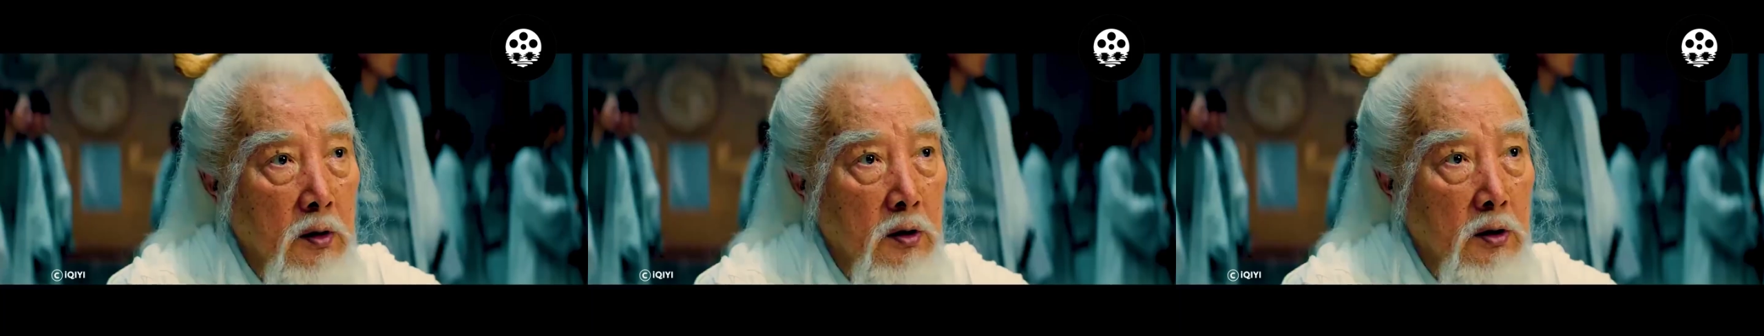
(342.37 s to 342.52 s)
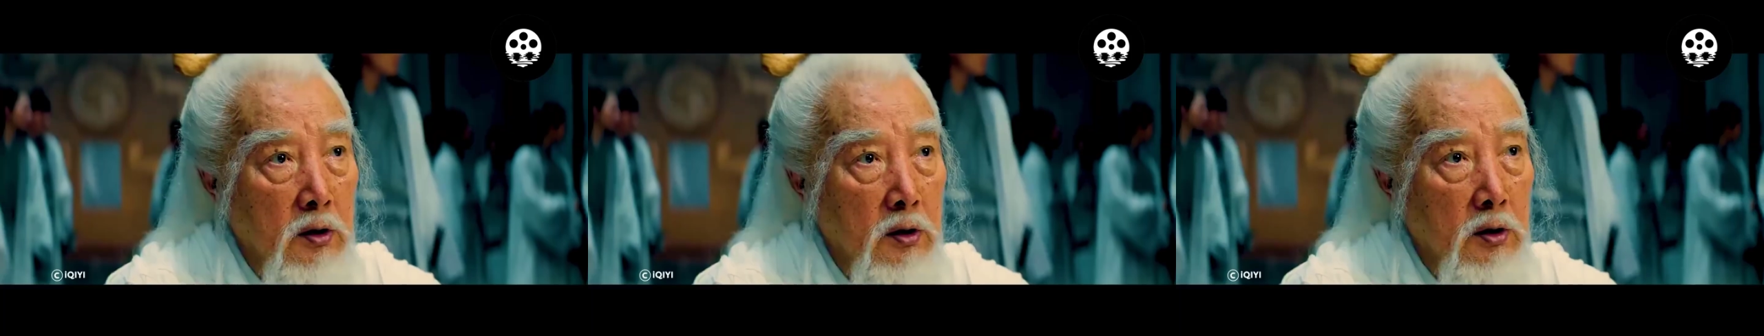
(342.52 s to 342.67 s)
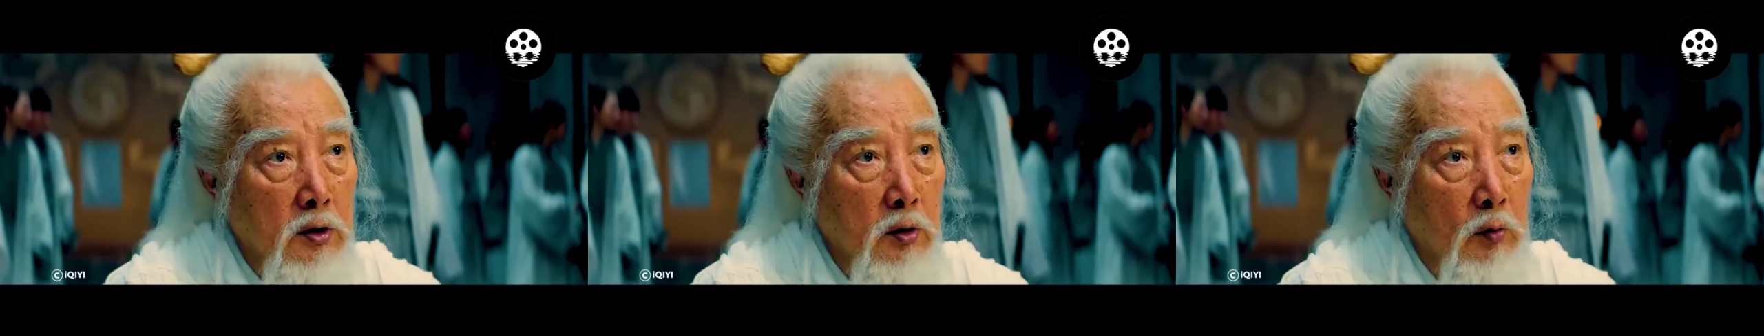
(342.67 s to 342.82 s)

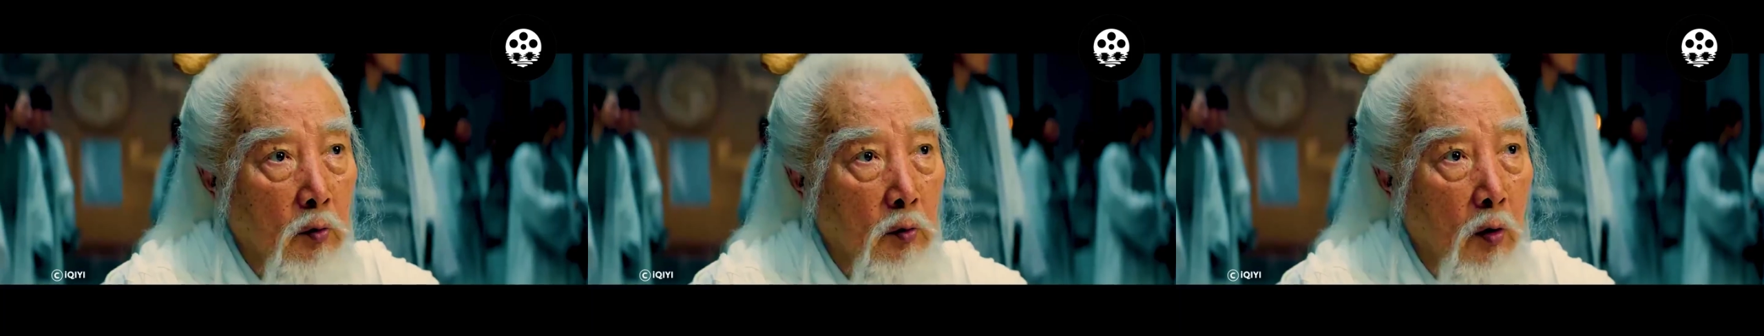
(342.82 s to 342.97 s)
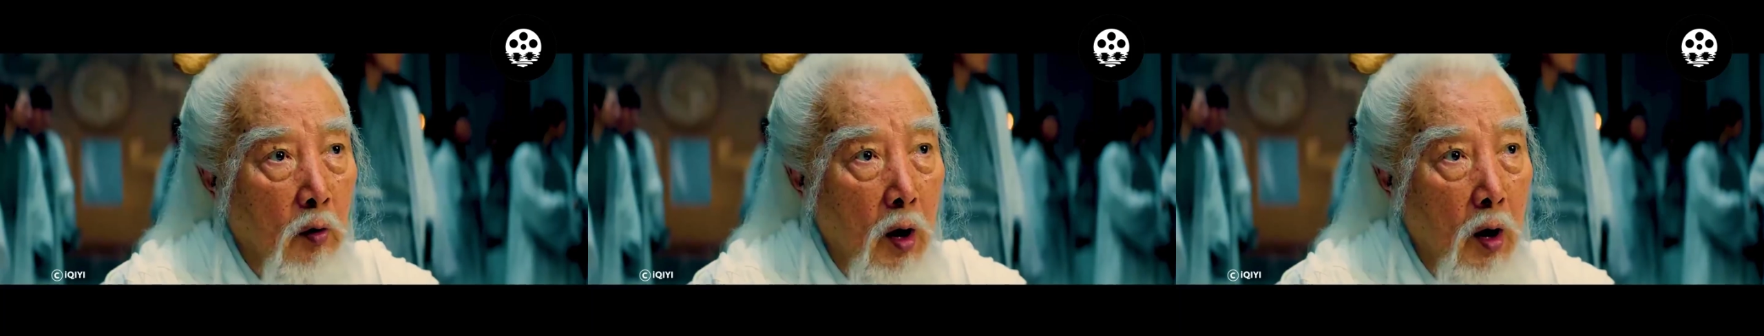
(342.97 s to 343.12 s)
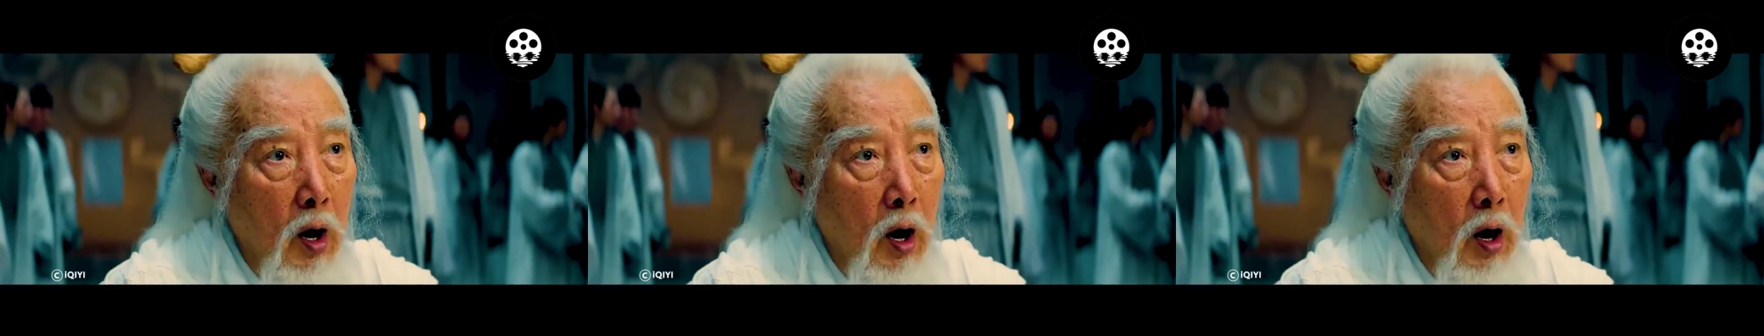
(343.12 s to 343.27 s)
result, the
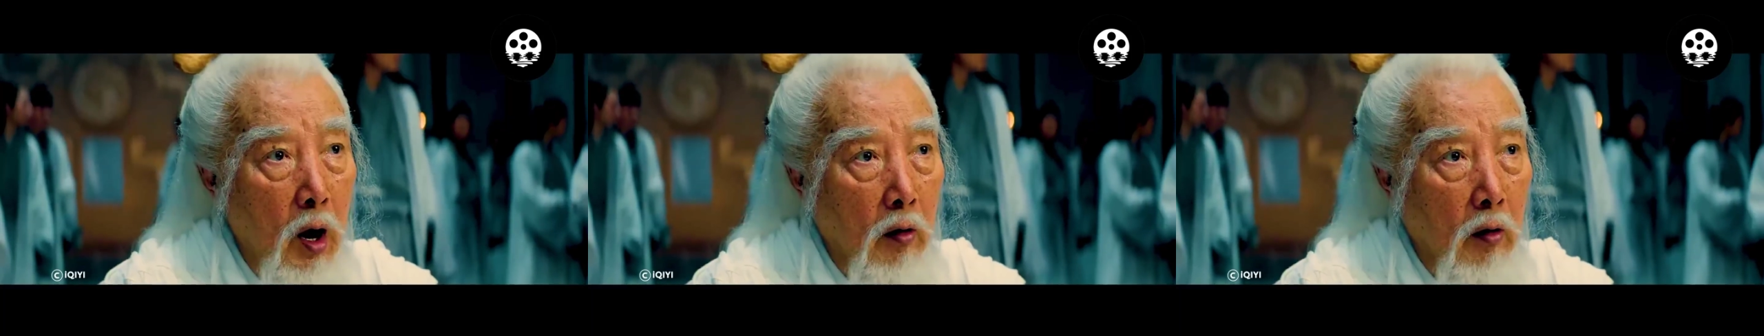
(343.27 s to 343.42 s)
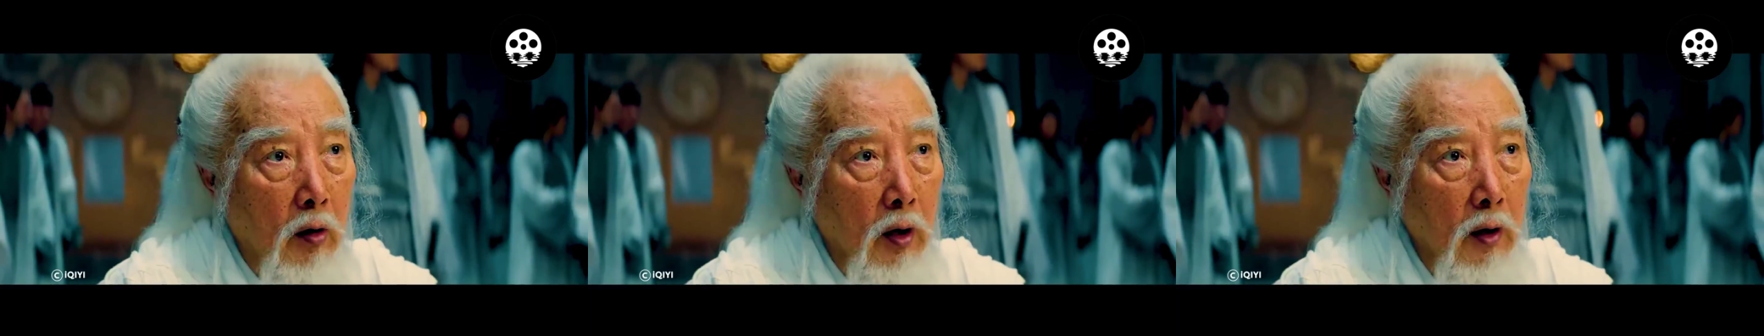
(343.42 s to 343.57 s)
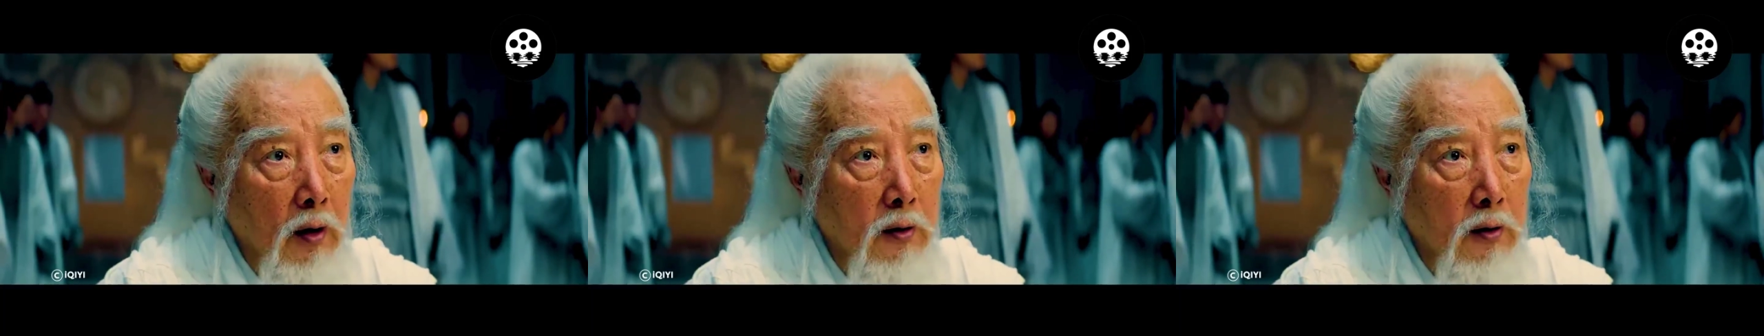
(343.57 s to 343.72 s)
event was
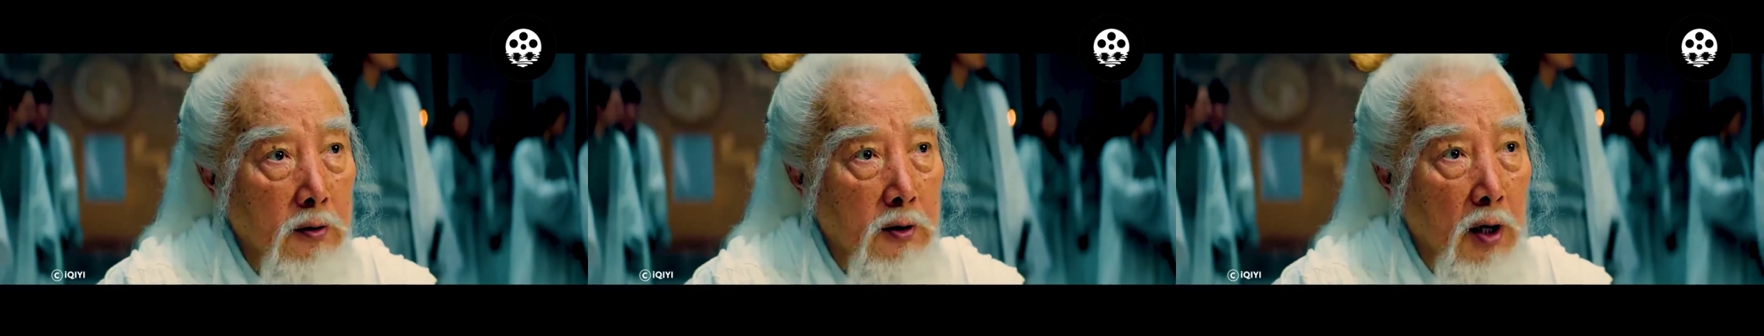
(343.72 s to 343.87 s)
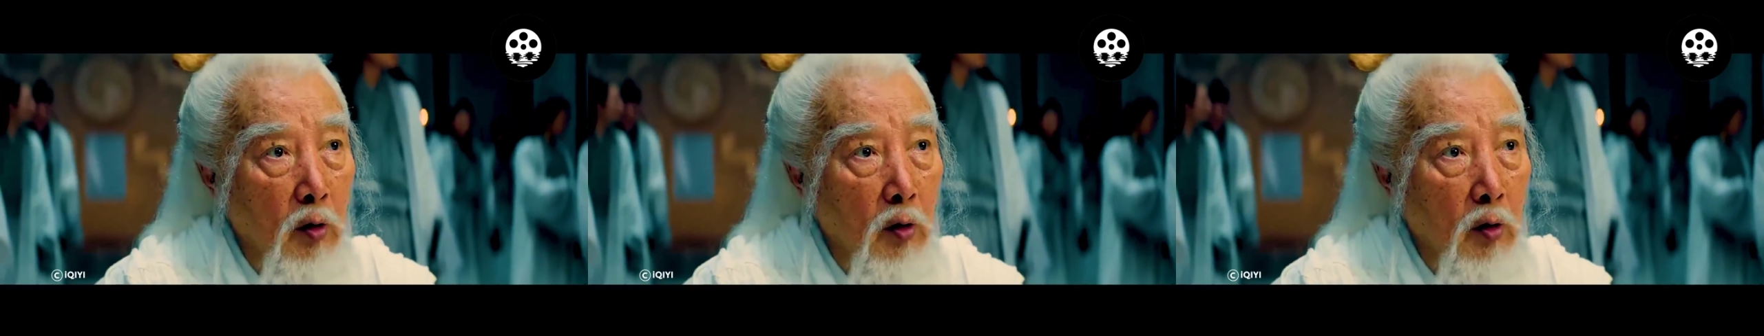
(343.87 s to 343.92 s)
cancelled